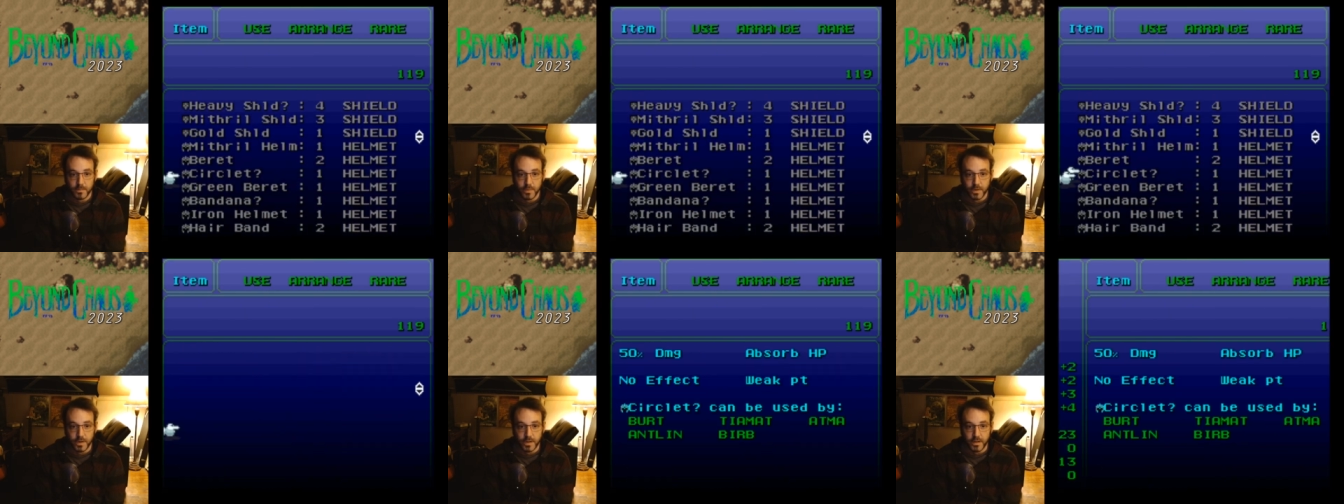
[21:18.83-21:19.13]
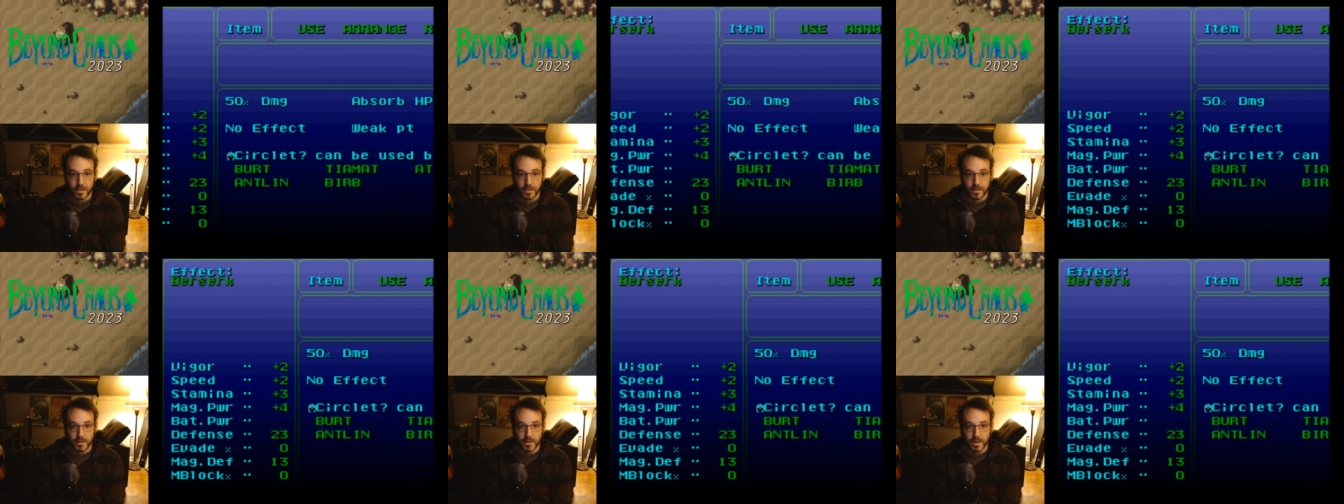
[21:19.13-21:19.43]

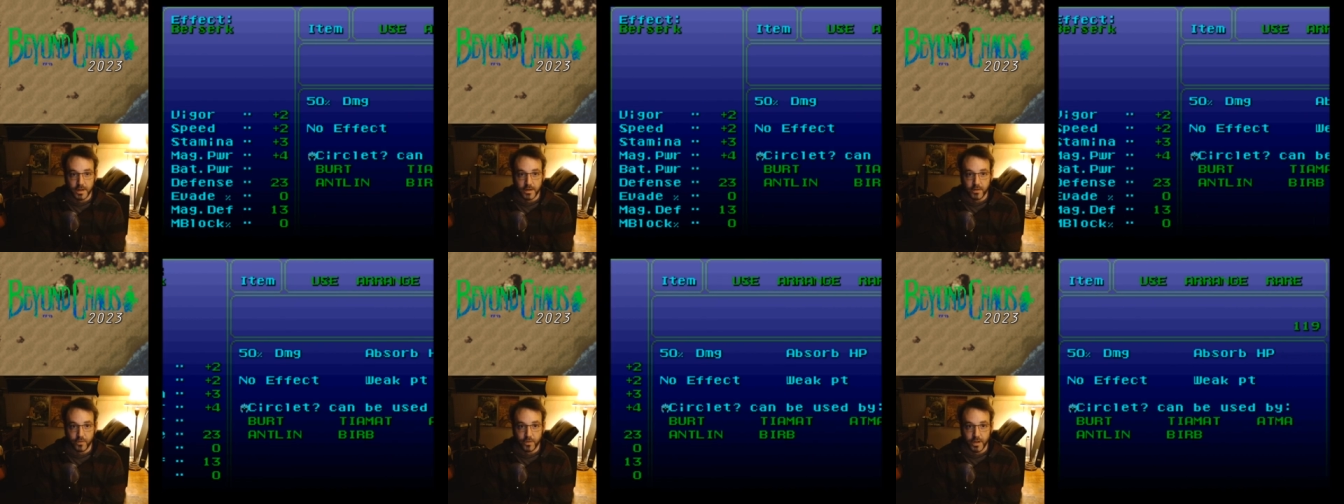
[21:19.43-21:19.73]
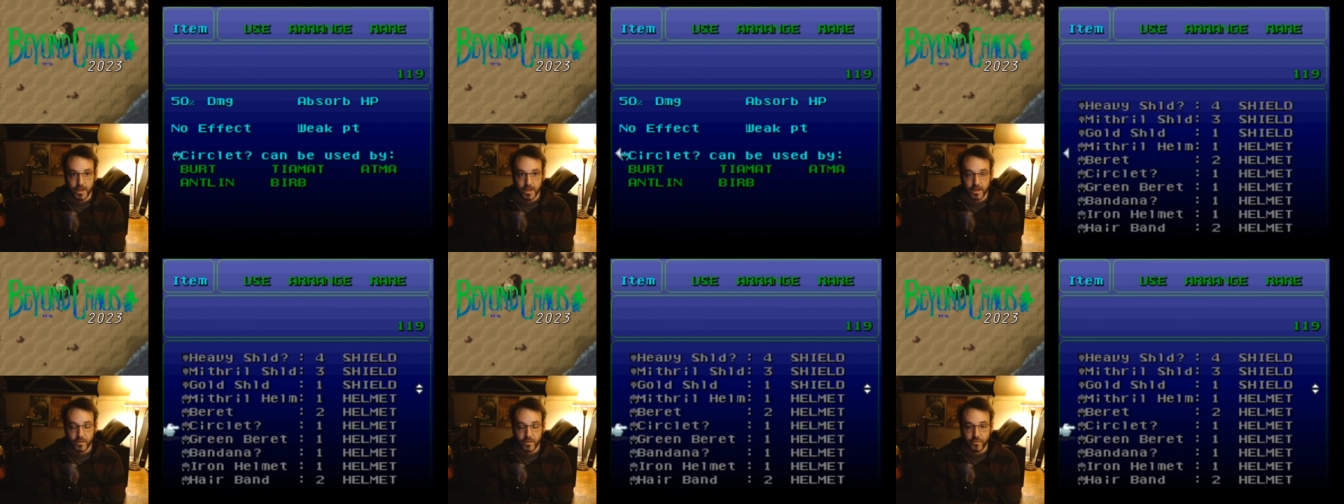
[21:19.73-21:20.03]
But I
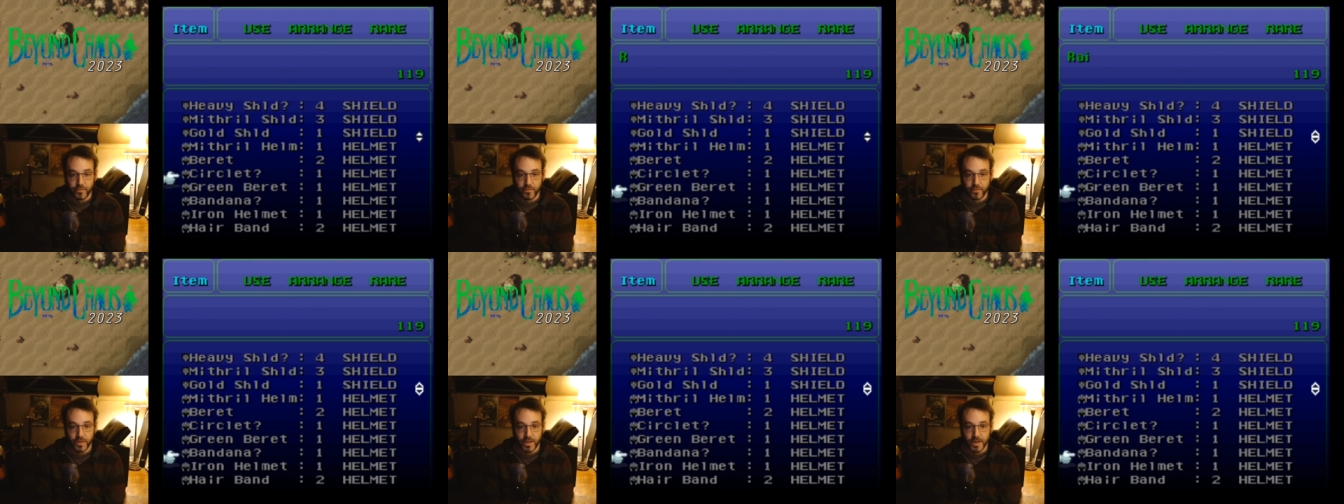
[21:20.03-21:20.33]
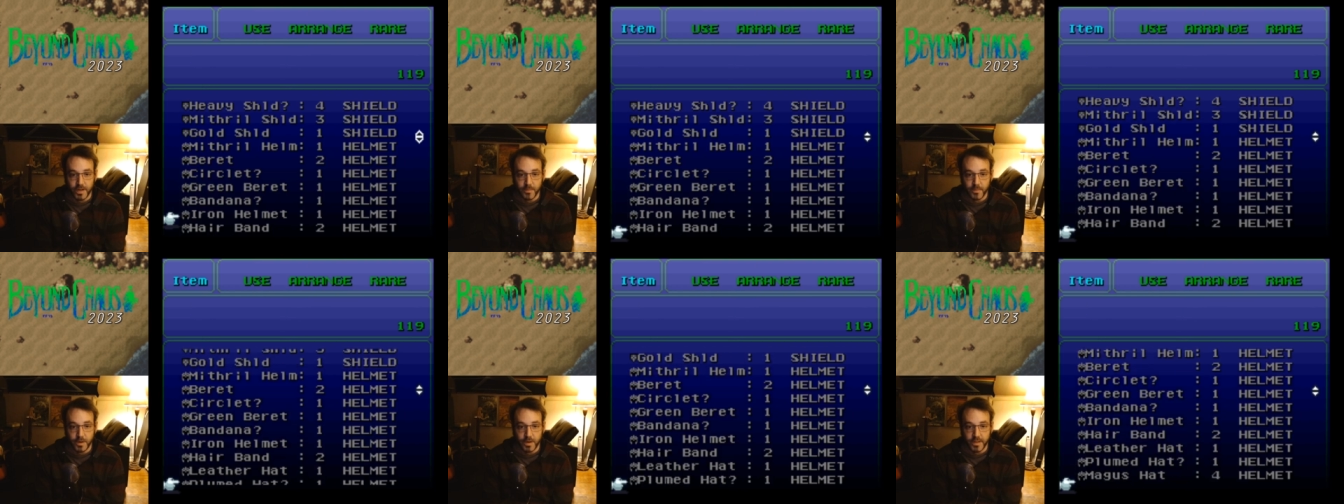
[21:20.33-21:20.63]
don't have
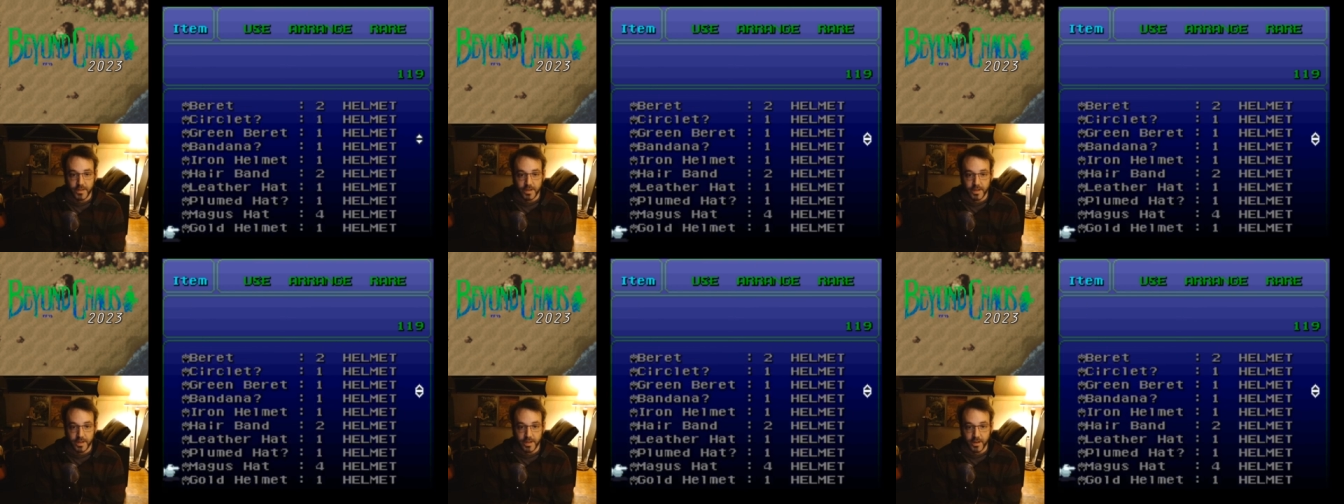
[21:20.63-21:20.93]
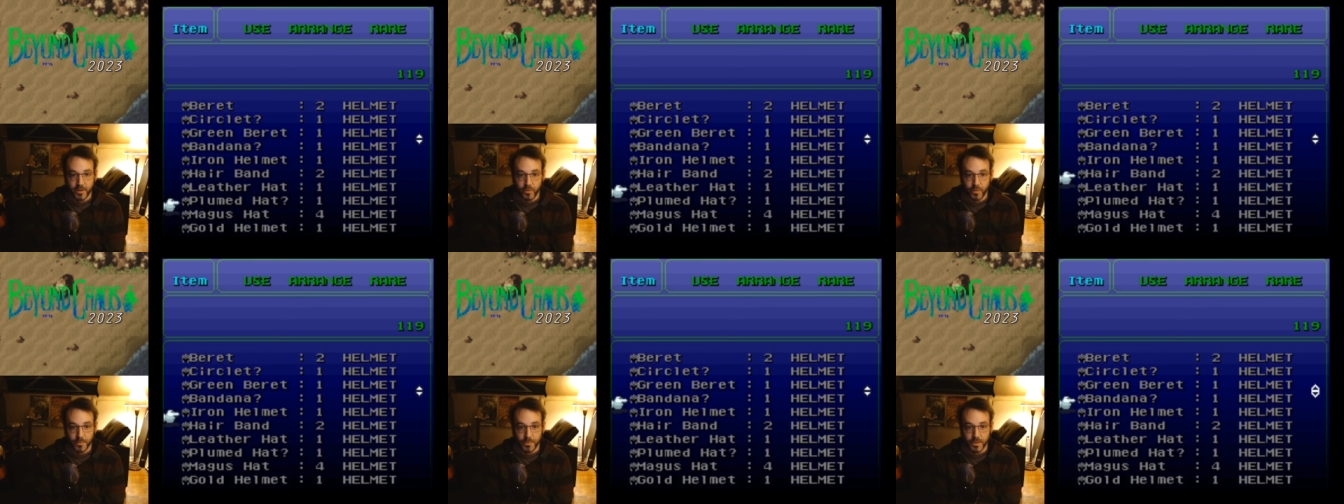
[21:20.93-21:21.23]
anybody that can
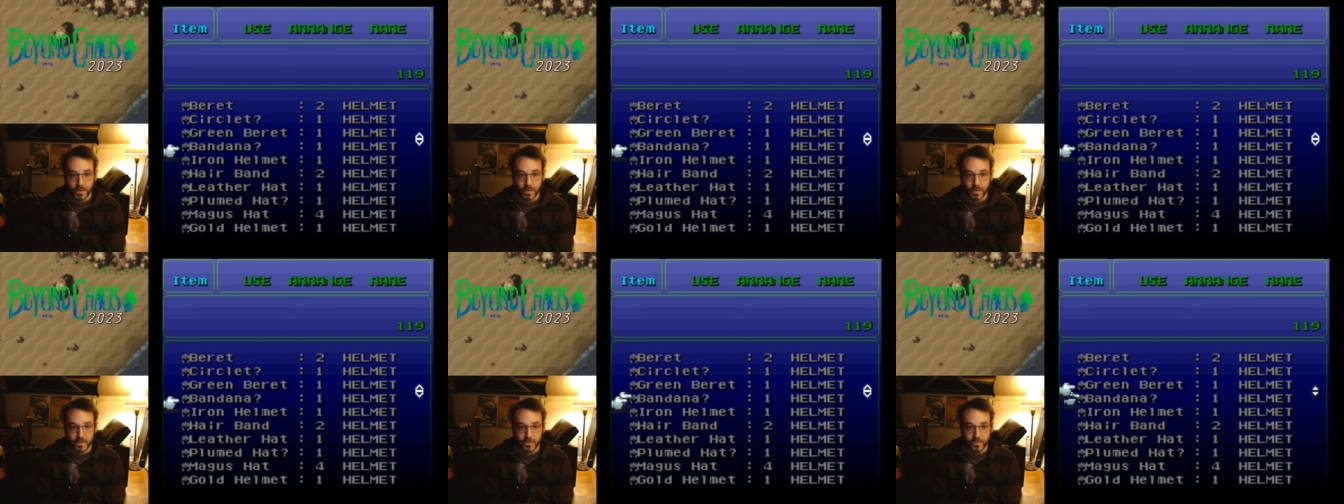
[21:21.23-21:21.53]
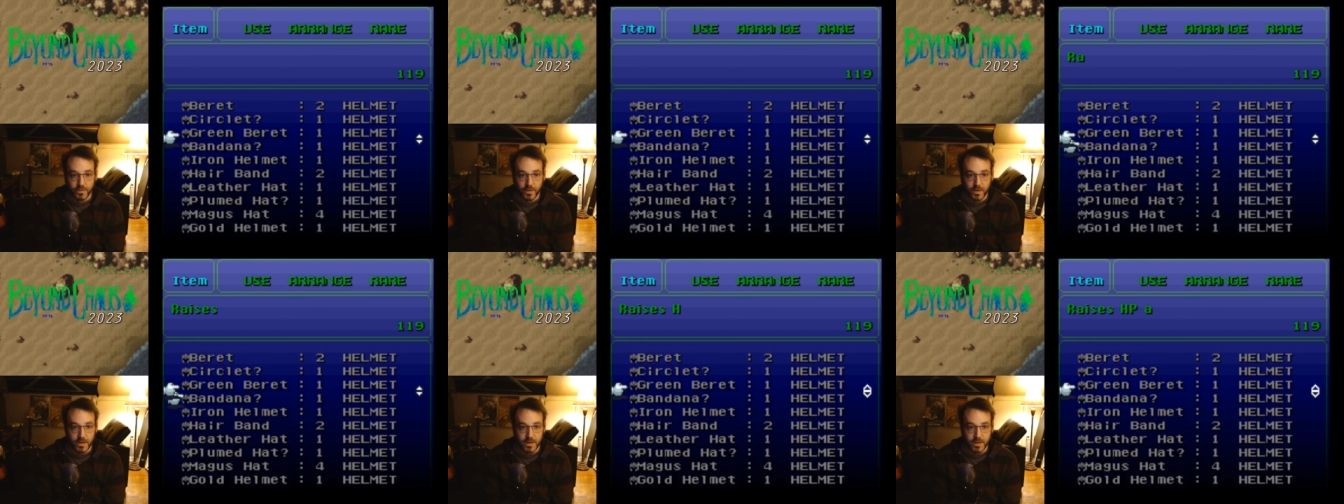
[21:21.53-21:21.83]
equip
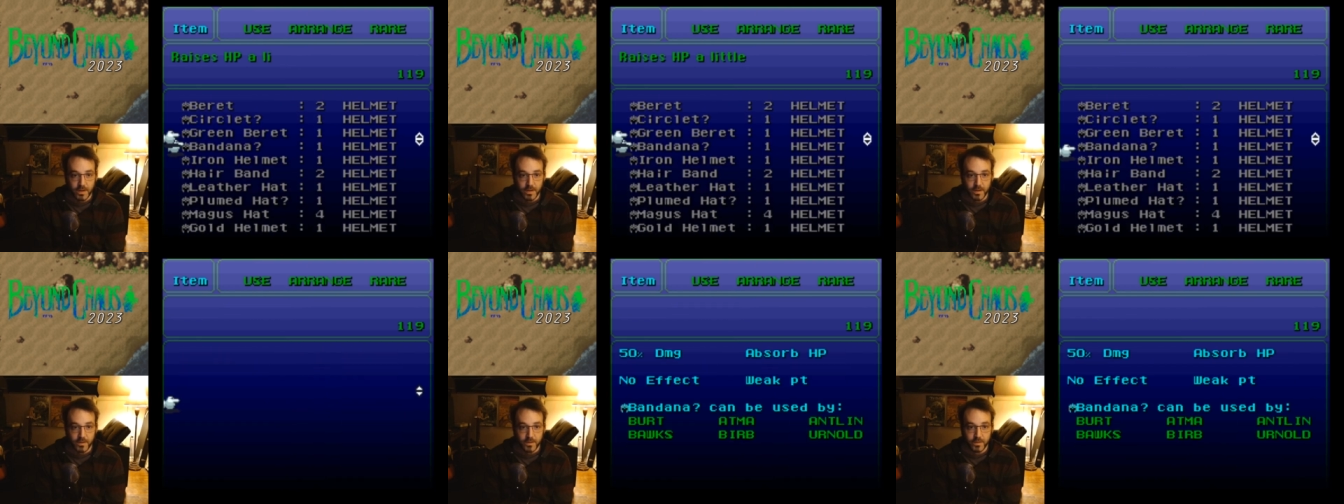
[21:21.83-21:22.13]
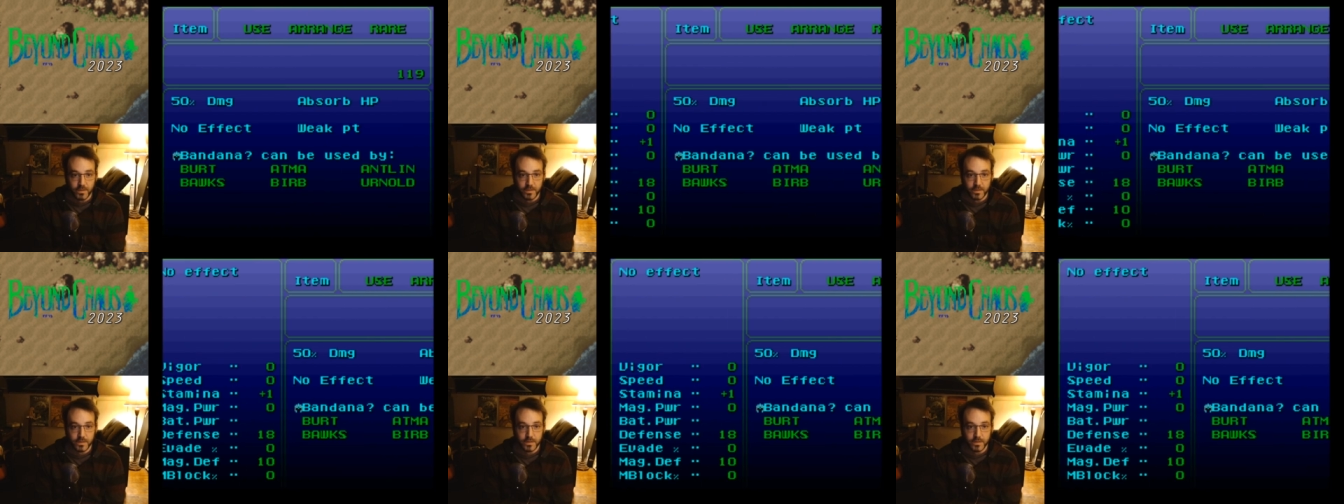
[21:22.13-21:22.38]
claws right now.